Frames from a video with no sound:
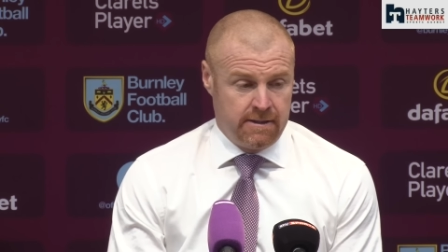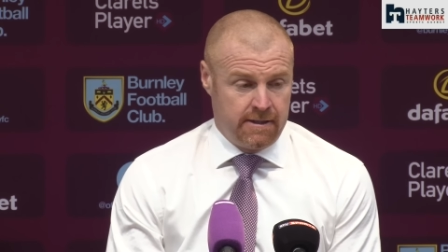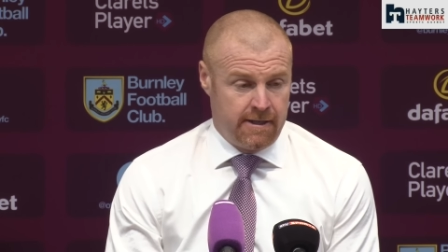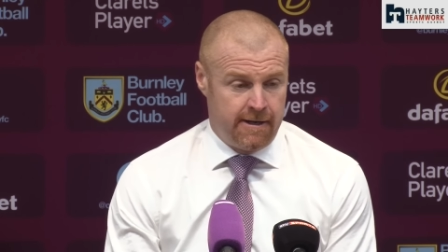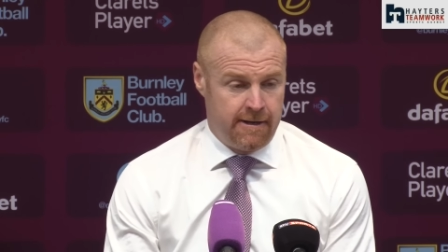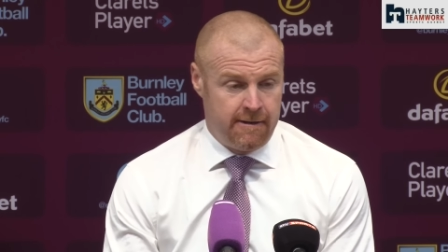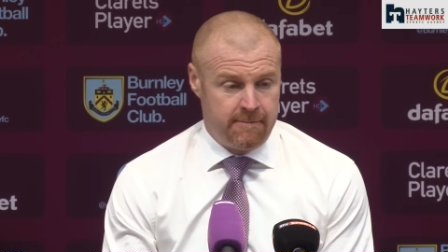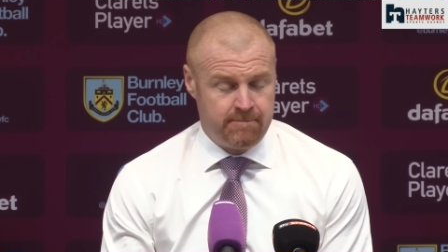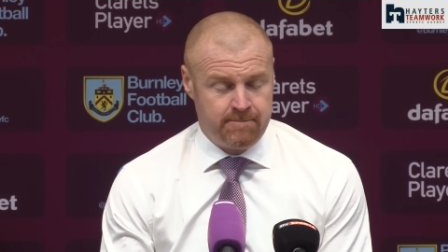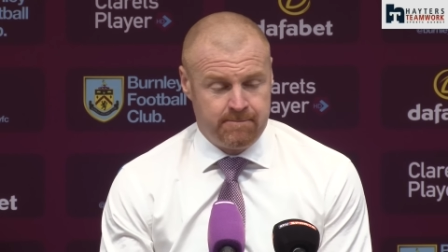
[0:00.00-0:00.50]

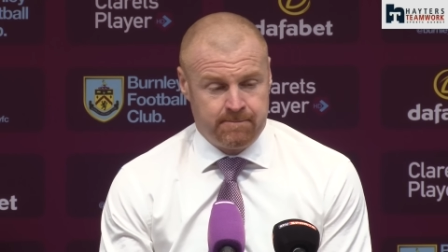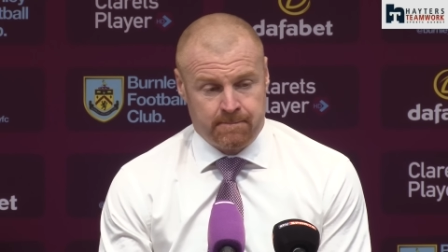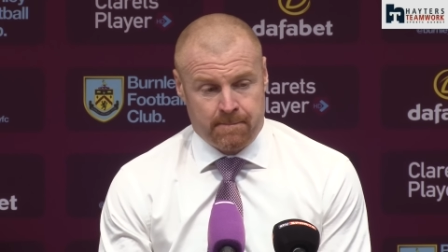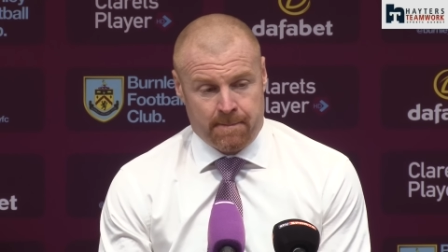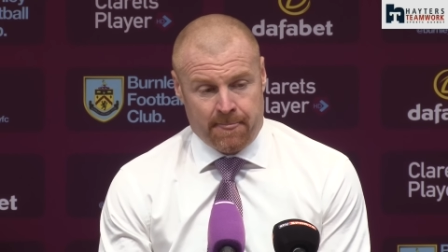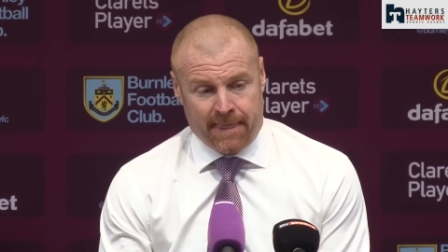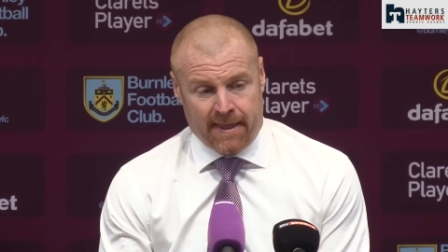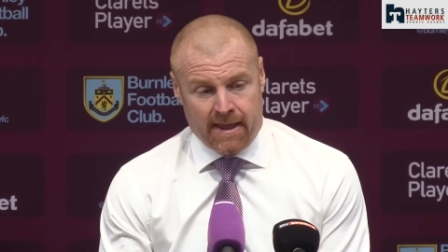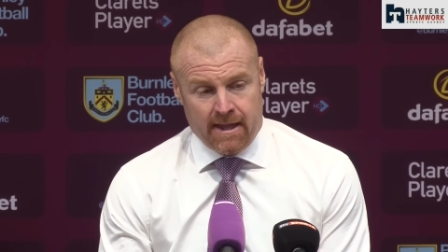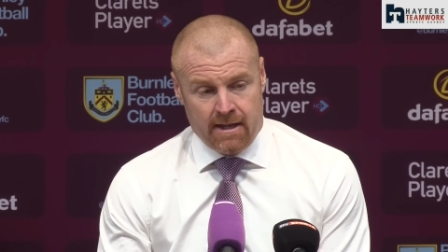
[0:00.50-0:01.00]
Um,
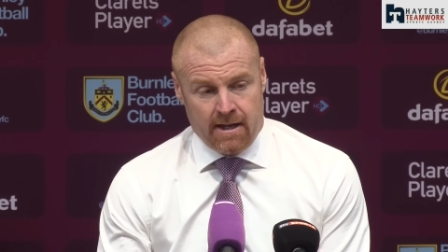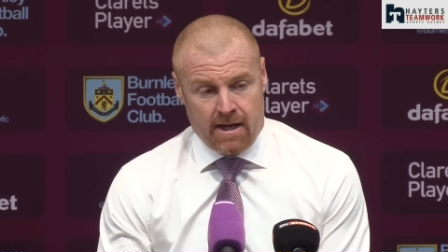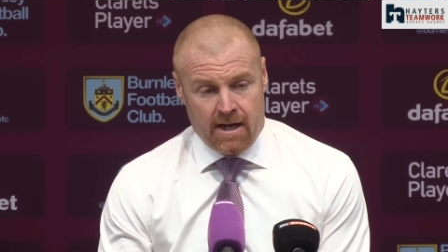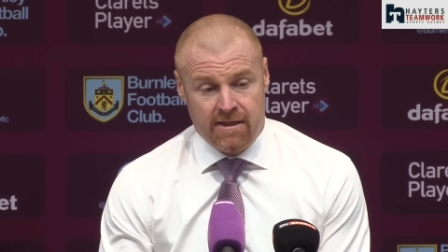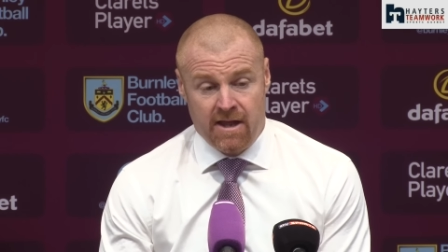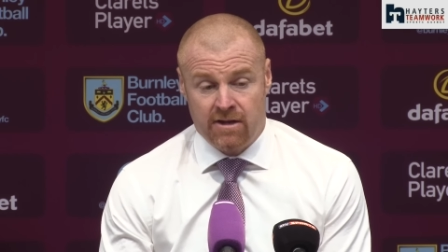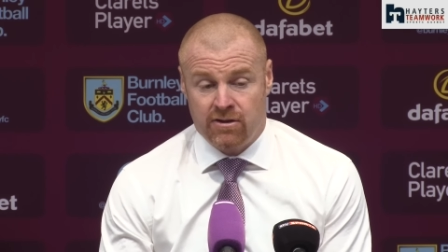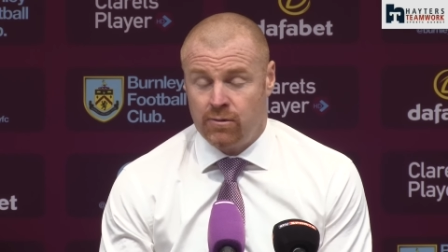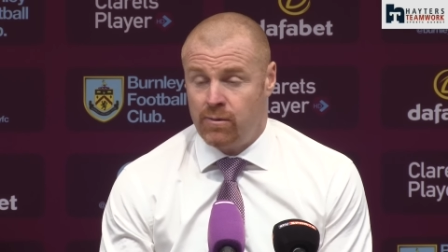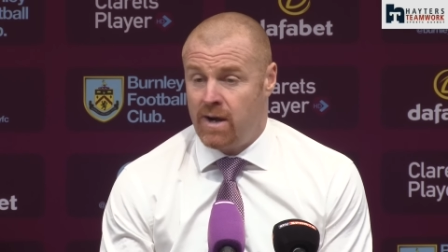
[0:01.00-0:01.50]

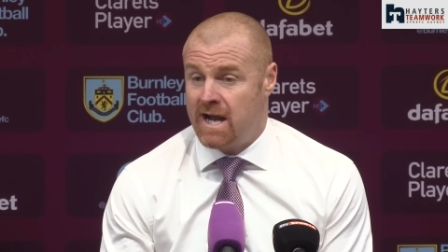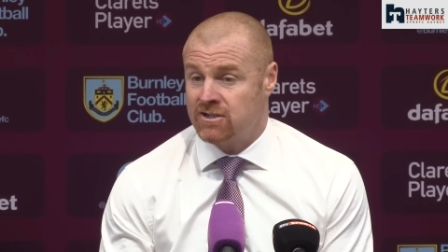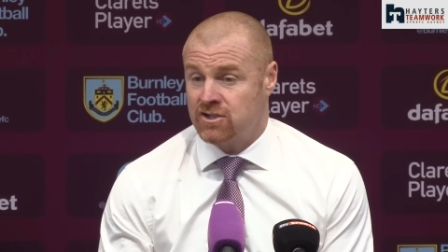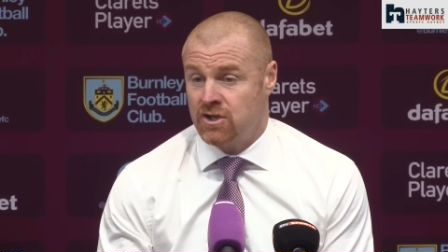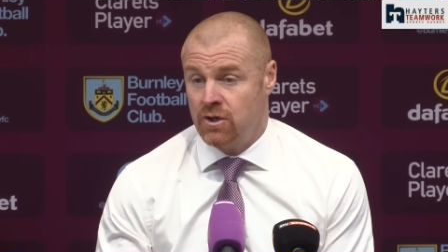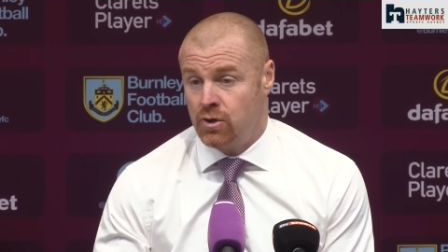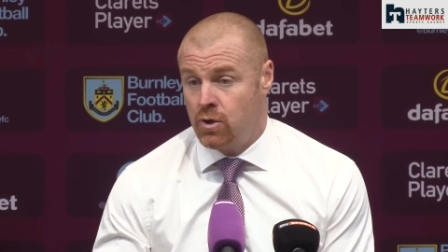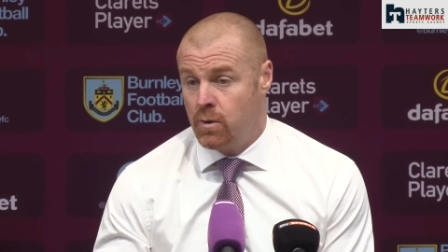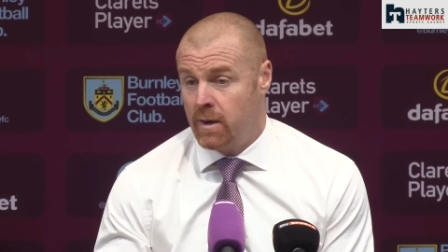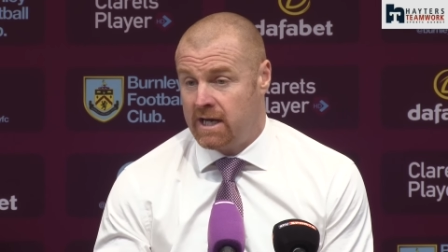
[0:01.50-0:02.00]
and then to react
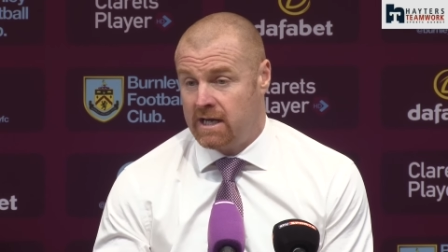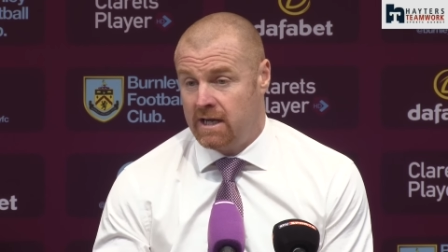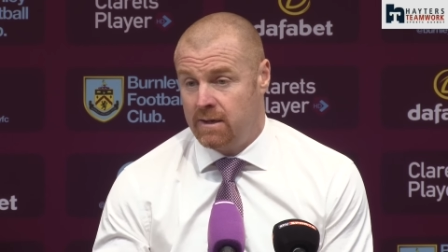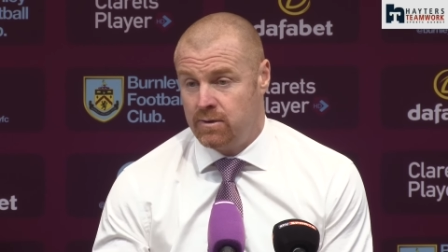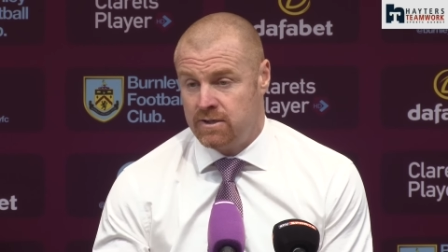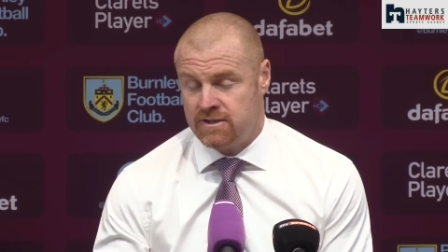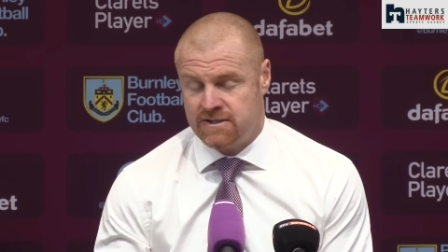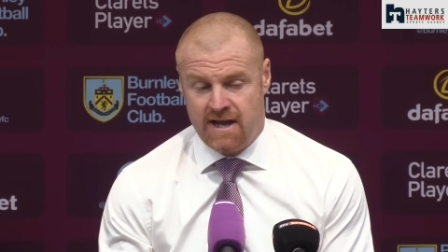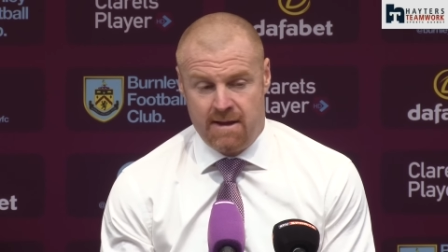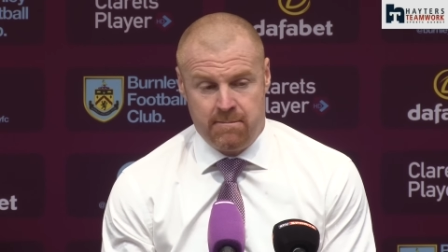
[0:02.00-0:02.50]
so quickly
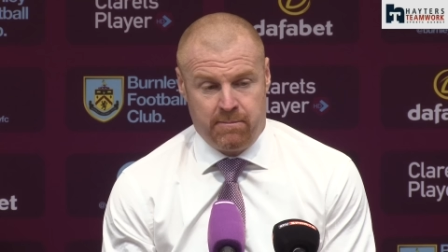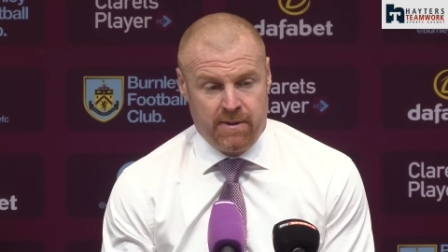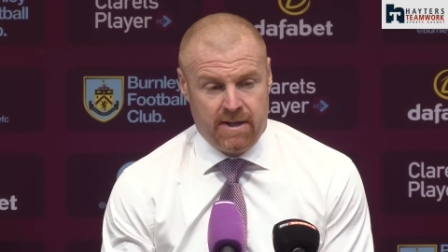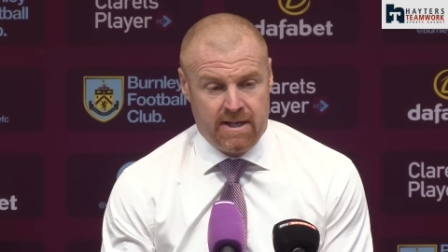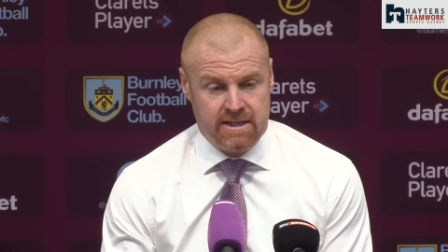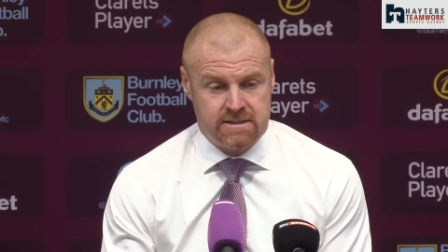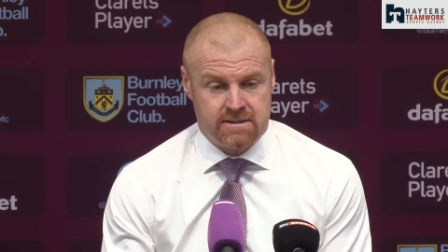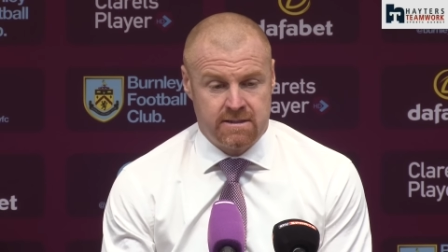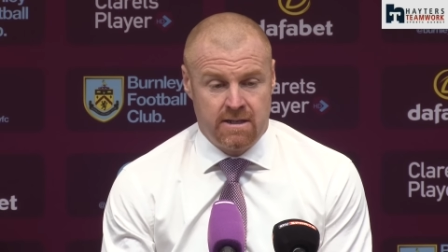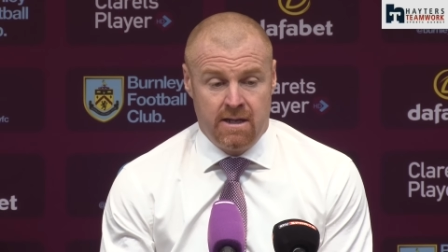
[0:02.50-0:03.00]
with a set
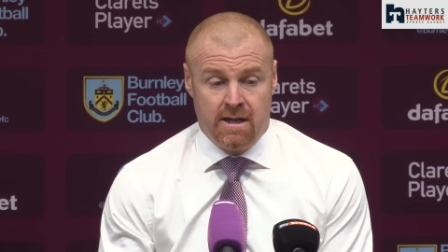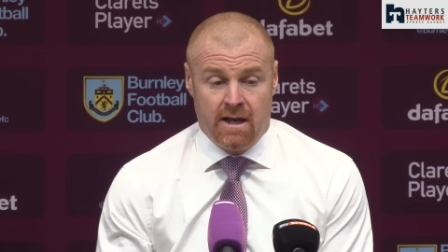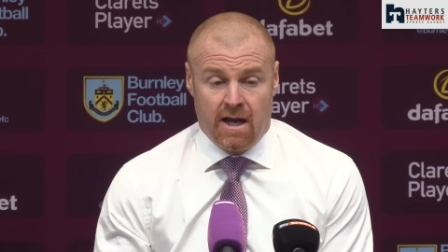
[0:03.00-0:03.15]
piece,